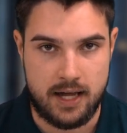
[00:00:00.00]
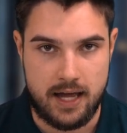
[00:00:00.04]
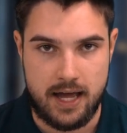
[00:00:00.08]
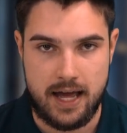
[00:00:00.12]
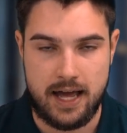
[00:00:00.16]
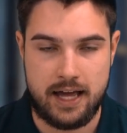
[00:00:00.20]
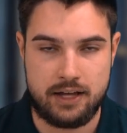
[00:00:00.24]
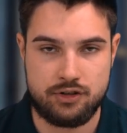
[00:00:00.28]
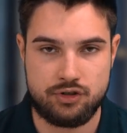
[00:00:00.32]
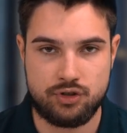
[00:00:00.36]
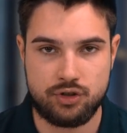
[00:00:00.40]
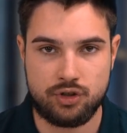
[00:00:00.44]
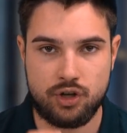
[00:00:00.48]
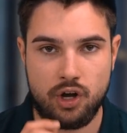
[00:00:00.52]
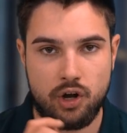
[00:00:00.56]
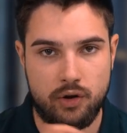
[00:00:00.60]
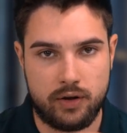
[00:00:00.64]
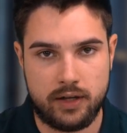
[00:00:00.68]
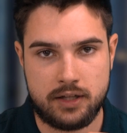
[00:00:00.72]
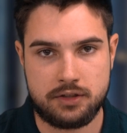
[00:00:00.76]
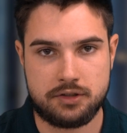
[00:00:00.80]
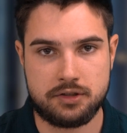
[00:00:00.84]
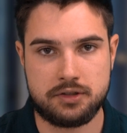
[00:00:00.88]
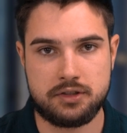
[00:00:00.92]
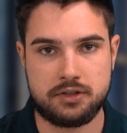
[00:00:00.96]
As you go
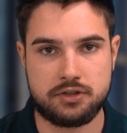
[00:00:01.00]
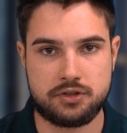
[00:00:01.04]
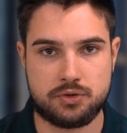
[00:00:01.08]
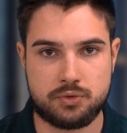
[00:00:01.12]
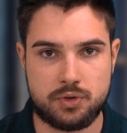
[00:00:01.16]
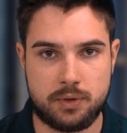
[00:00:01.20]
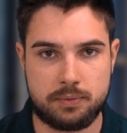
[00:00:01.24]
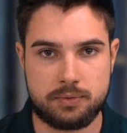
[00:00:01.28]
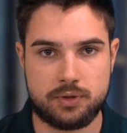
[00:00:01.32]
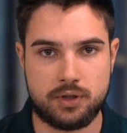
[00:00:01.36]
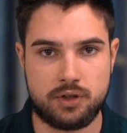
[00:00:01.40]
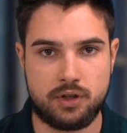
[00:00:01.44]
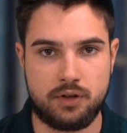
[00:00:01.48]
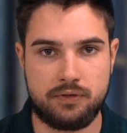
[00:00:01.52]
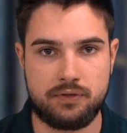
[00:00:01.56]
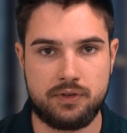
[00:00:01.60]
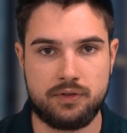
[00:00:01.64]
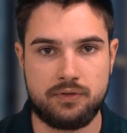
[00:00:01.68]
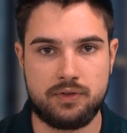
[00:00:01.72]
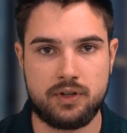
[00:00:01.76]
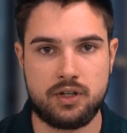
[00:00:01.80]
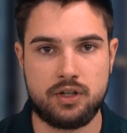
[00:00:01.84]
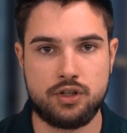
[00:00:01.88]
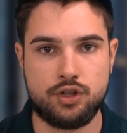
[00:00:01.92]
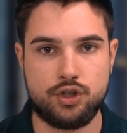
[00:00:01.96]
into the description of the
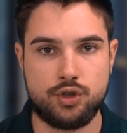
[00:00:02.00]
video,